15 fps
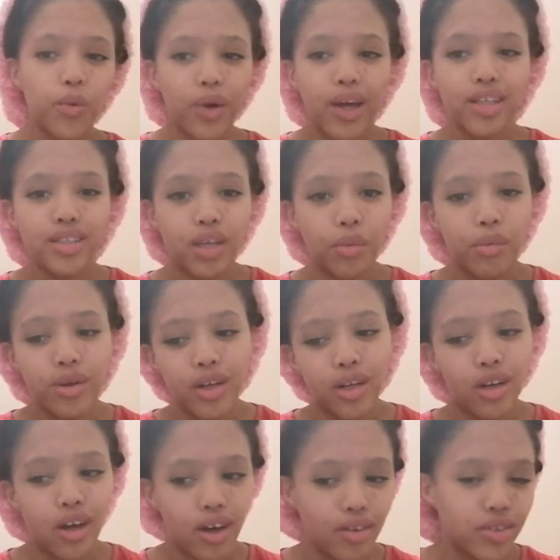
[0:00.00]
way somebody
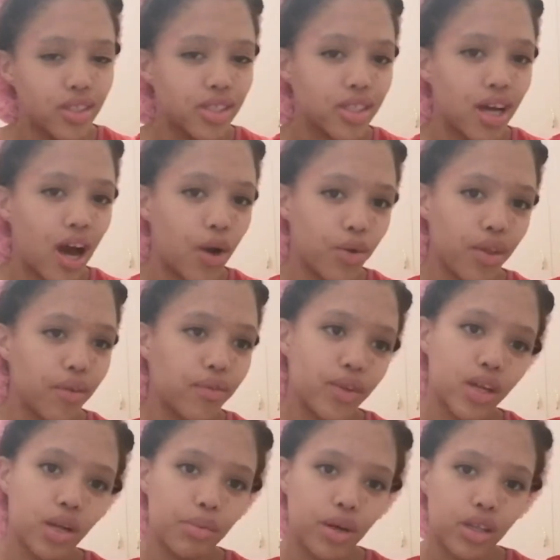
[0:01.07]
laughs how they
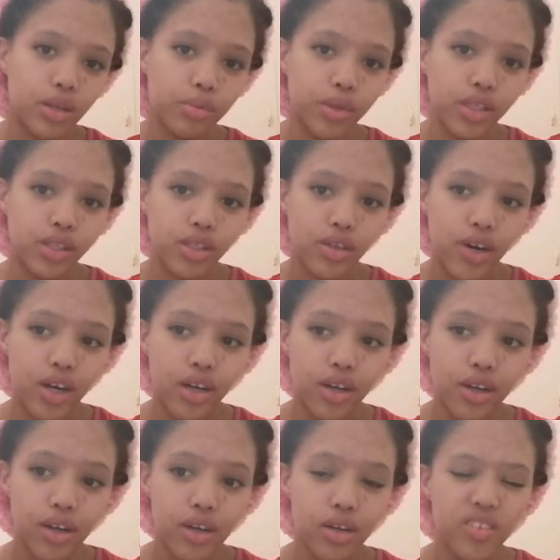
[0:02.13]
feel about the person, right?
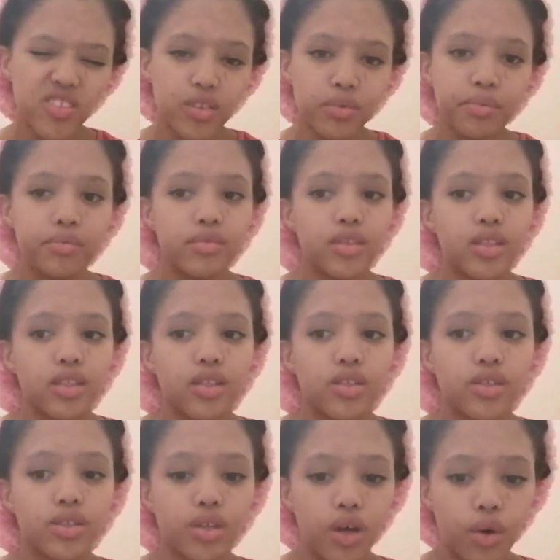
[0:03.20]

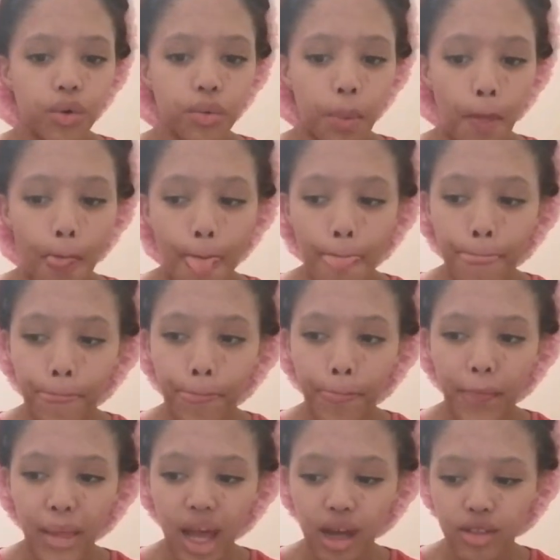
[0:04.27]
So,
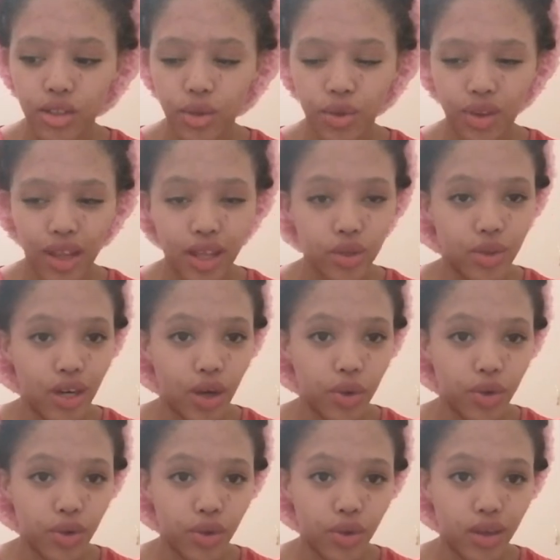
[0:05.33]
yeah, so that's what I
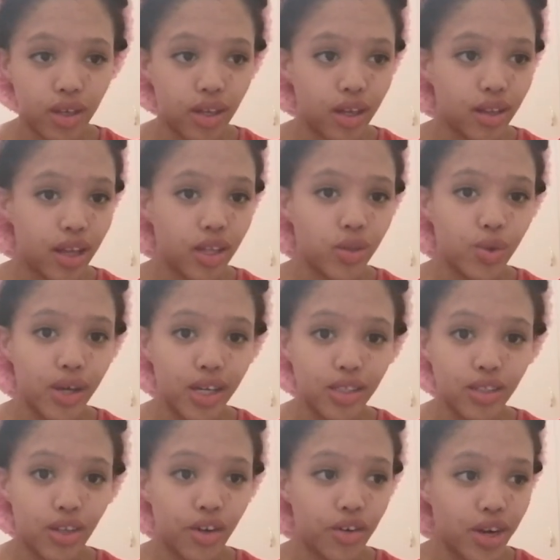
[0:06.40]
would do, and that's why I
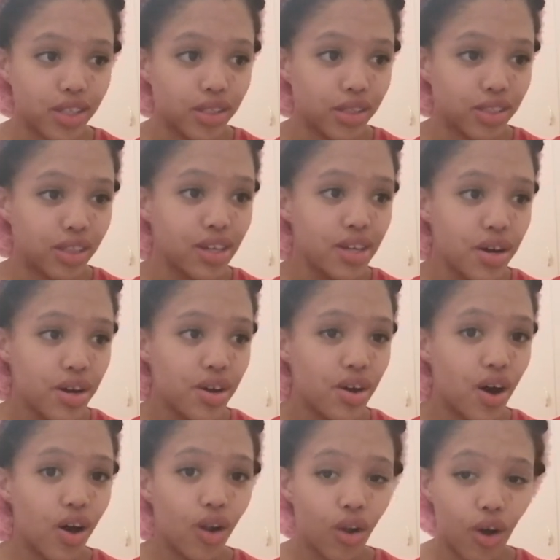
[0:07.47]
started writing
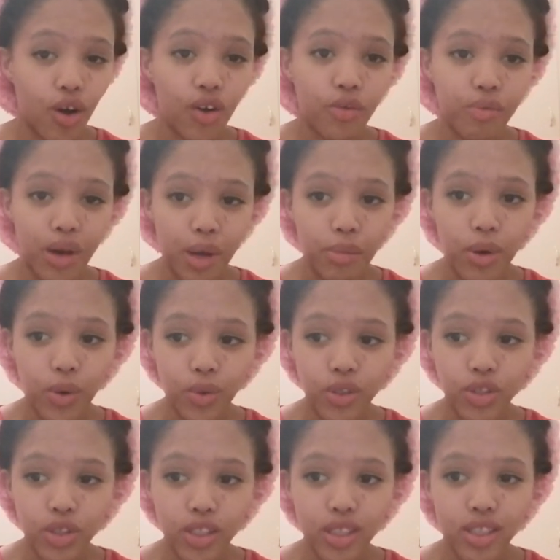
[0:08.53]
a lot of my
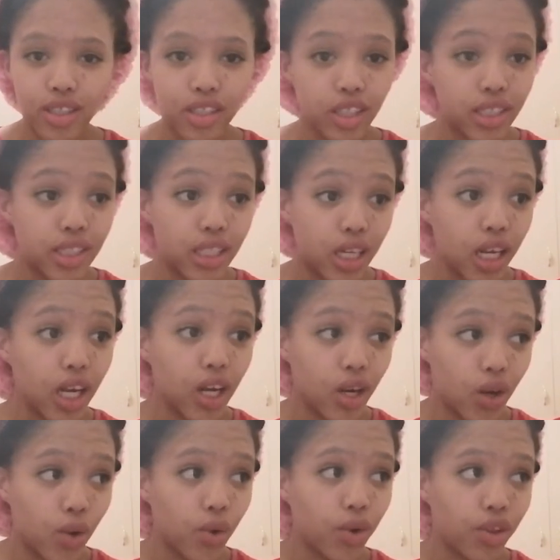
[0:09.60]
poetry, just sitting
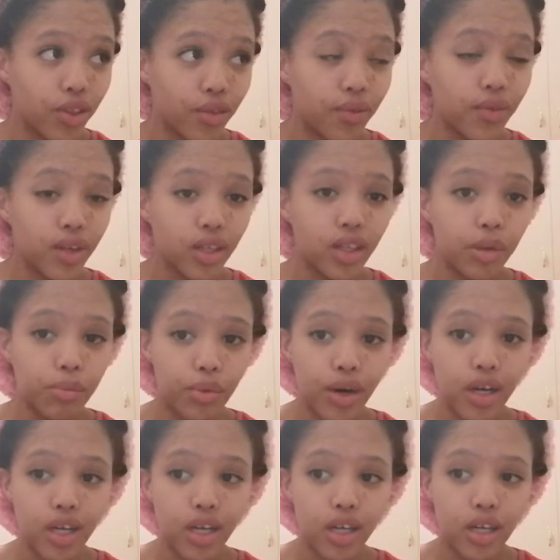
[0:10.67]
alone on the field at
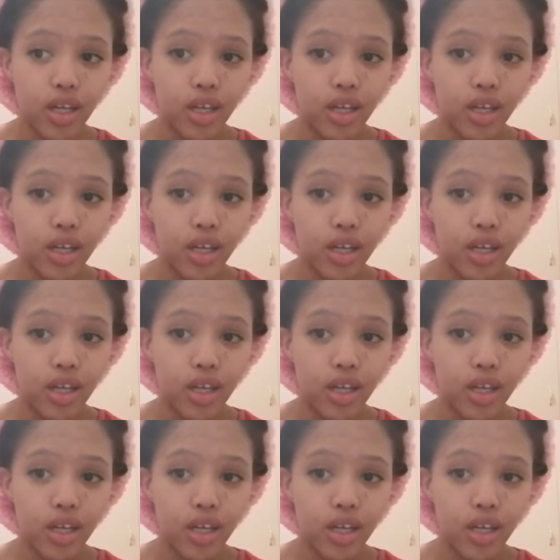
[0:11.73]
break.